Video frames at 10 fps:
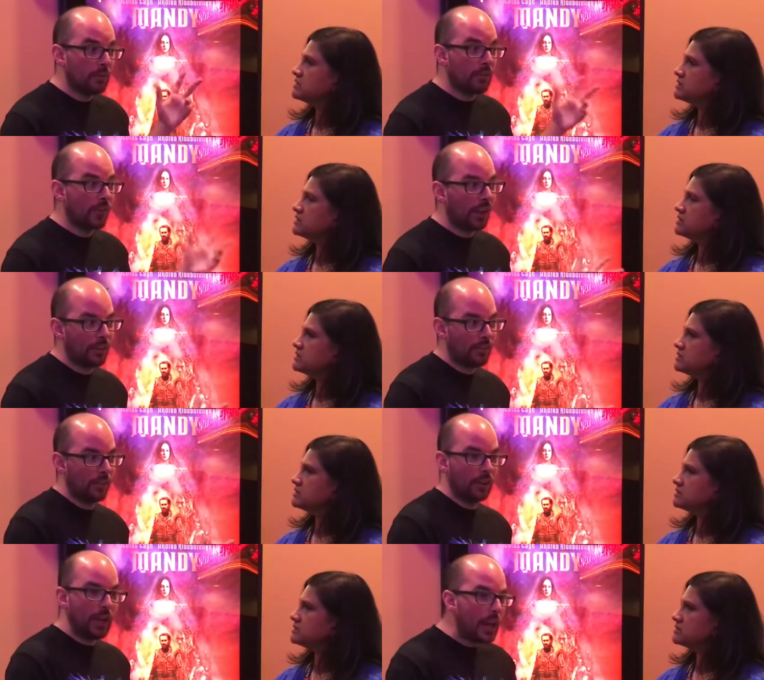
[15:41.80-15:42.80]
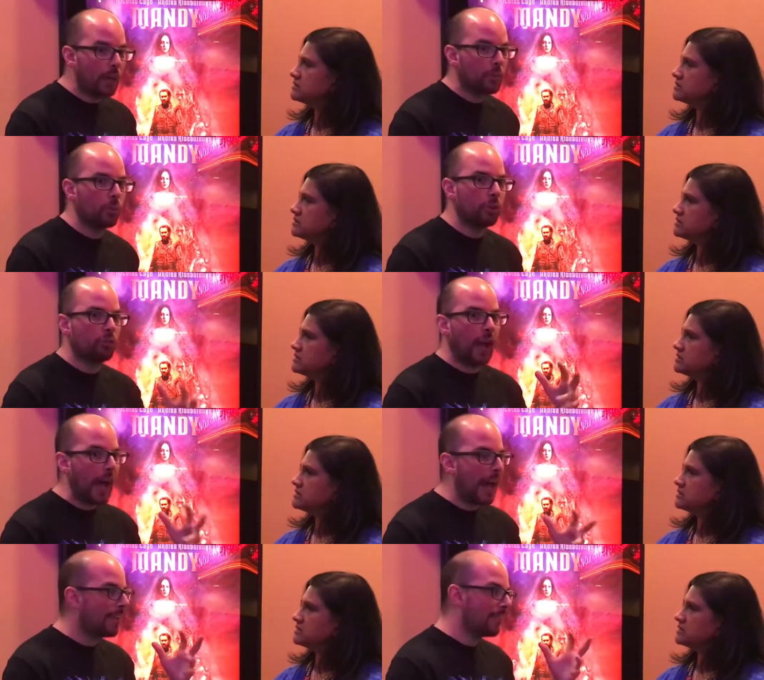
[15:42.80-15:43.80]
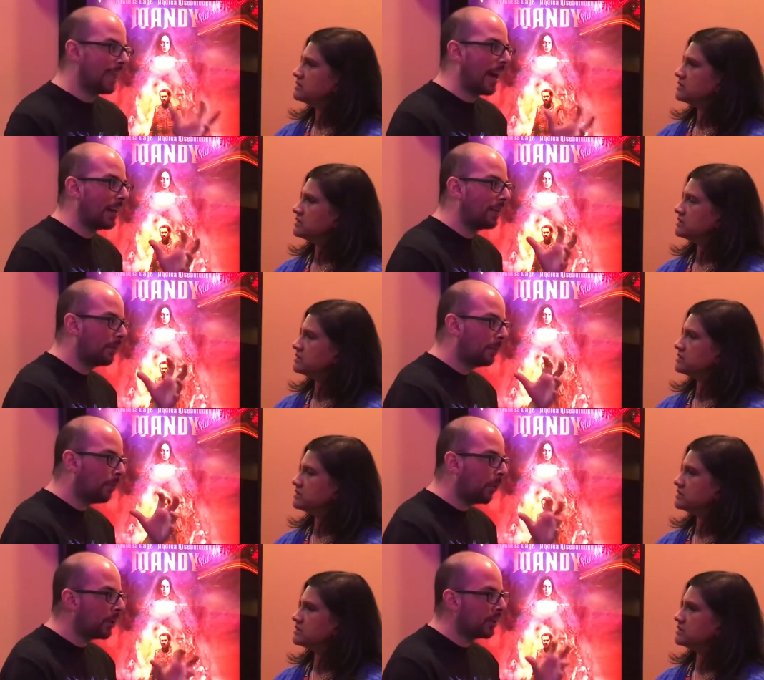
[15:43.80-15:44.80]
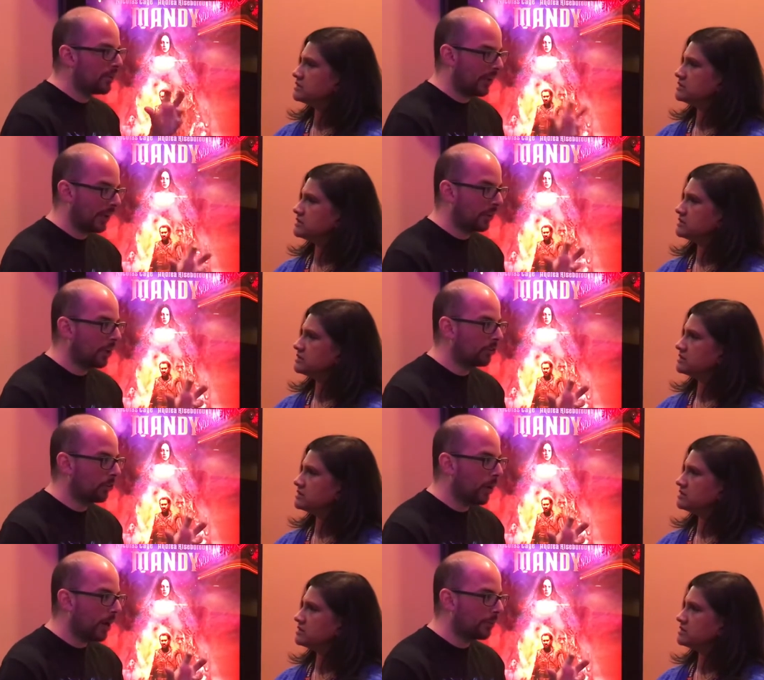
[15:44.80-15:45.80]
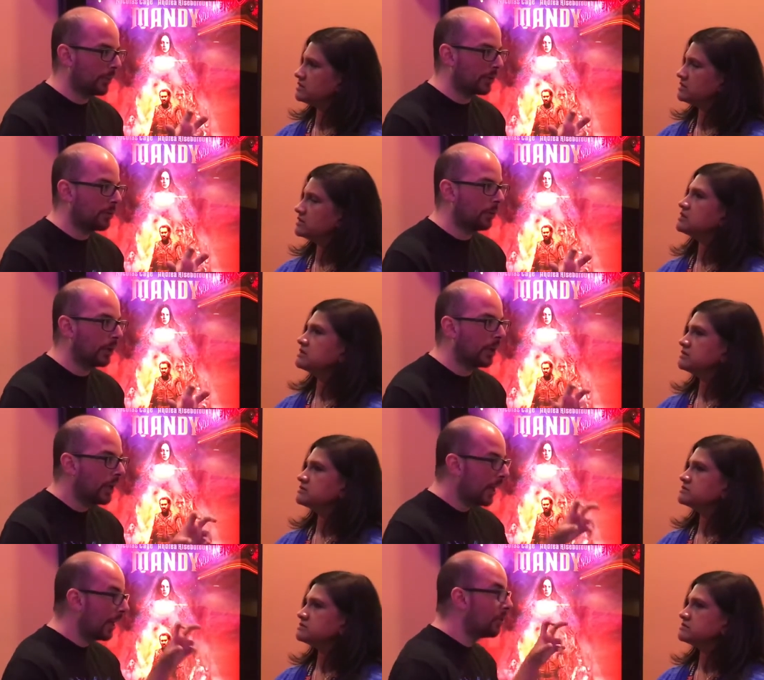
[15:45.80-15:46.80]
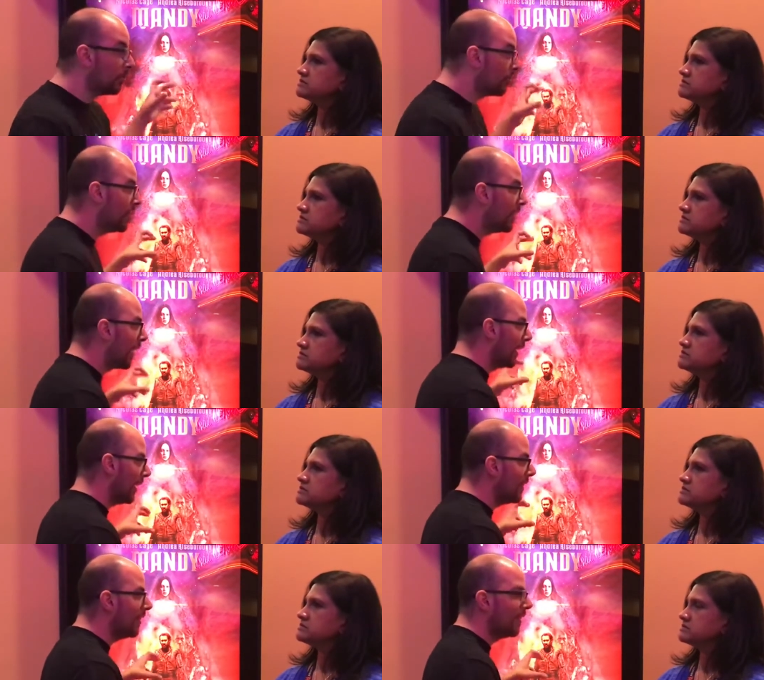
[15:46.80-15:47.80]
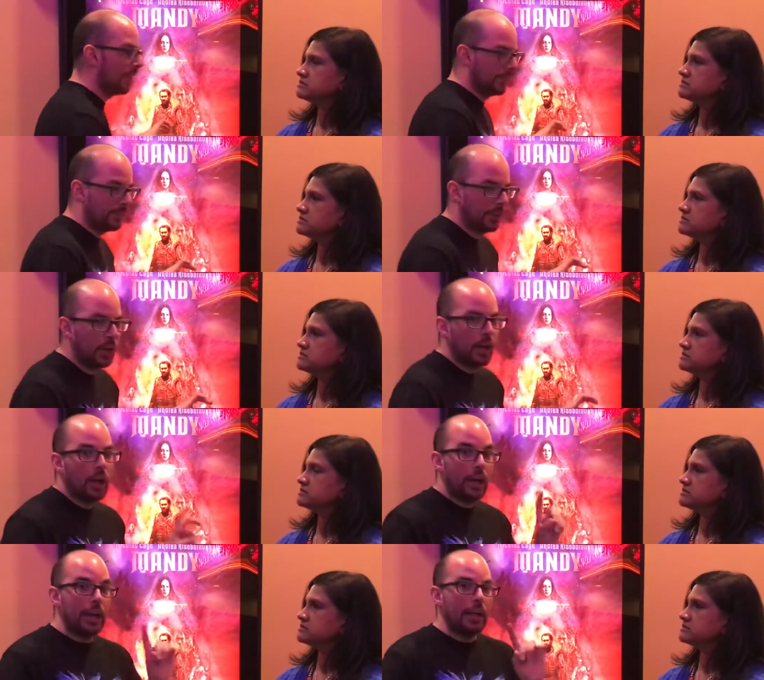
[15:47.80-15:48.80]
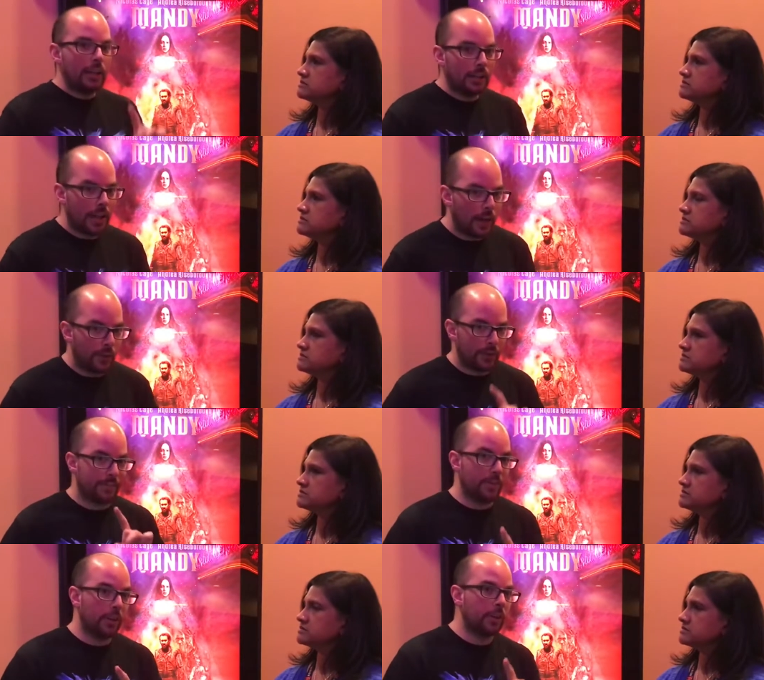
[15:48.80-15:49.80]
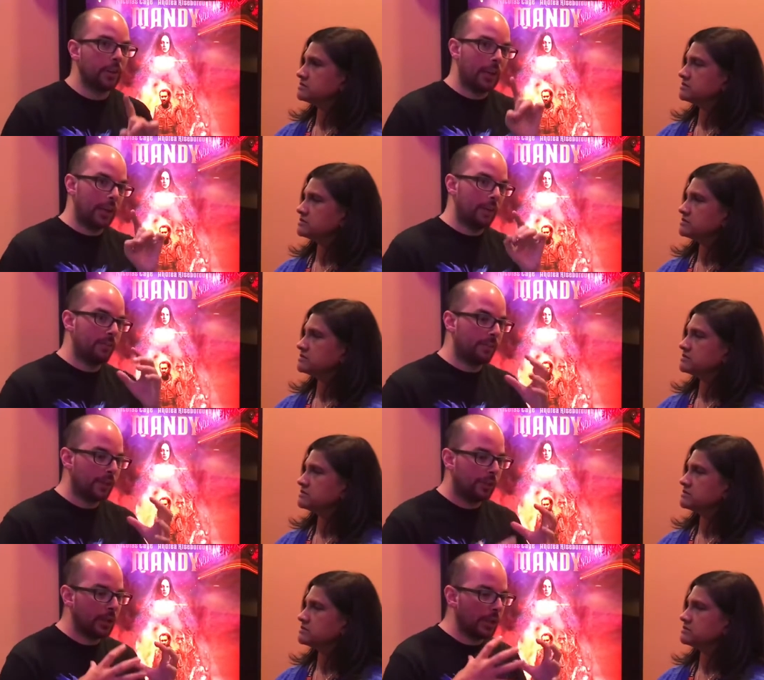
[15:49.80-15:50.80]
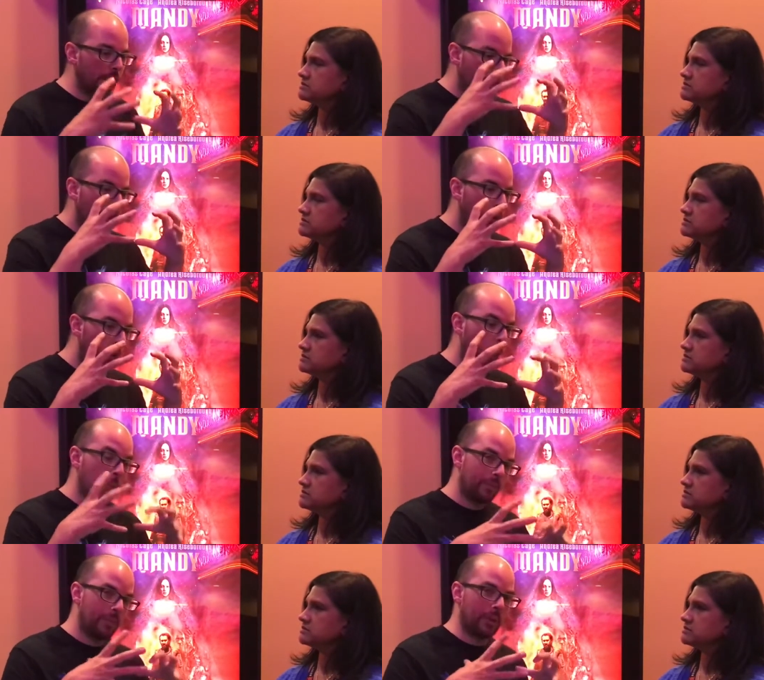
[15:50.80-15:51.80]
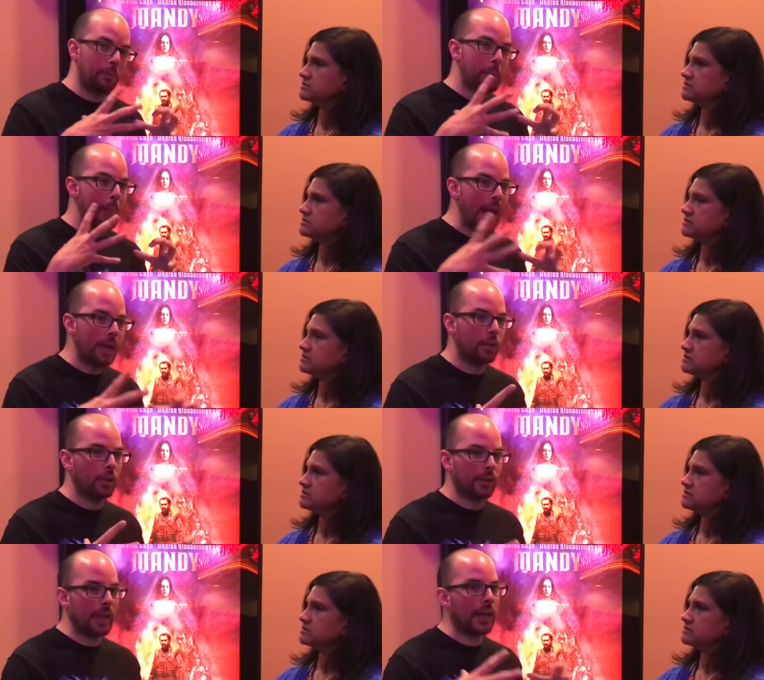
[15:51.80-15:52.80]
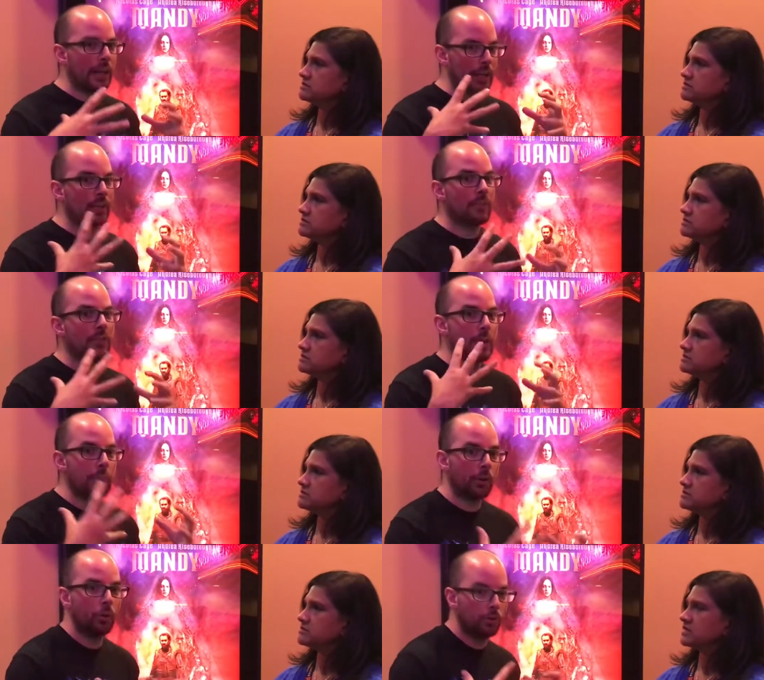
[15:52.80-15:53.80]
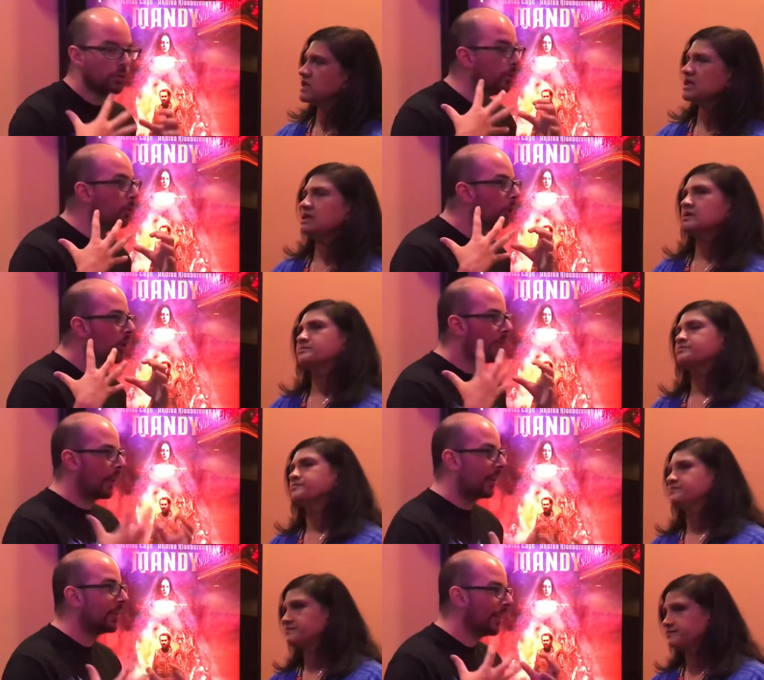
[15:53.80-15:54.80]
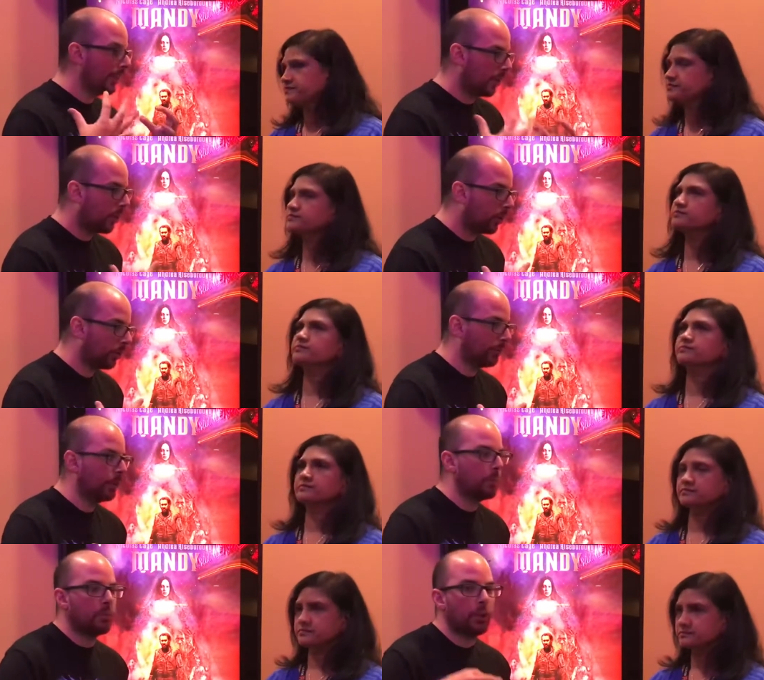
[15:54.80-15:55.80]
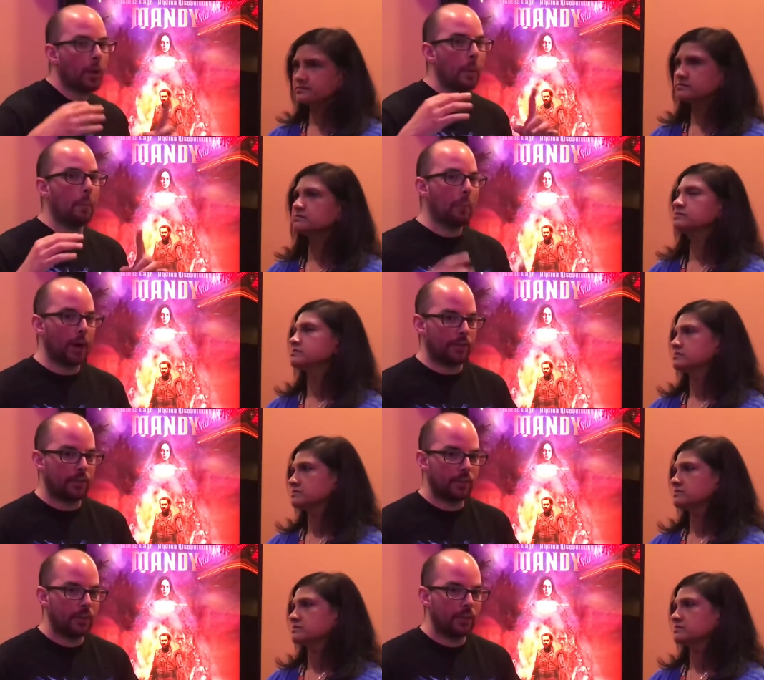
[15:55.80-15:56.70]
Speaker 1: even Silence of the Lambs, which has that poignant psychological aspect to it, and you see that in this. It now it's done in a very horrific manner that is typical to psychedelic horror films, but